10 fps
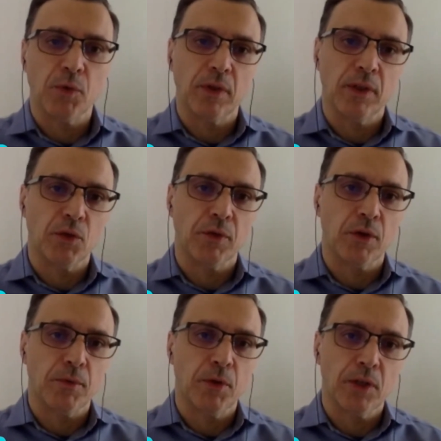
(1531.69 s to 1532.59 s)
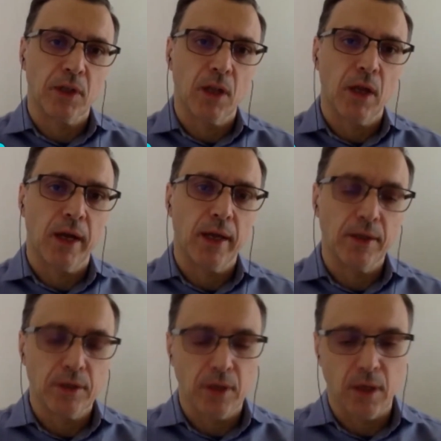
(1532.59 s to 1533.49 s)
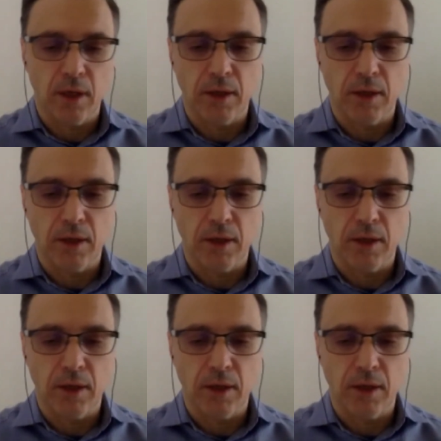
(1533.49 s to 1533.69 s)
with the Digital Therapeutics Alliance.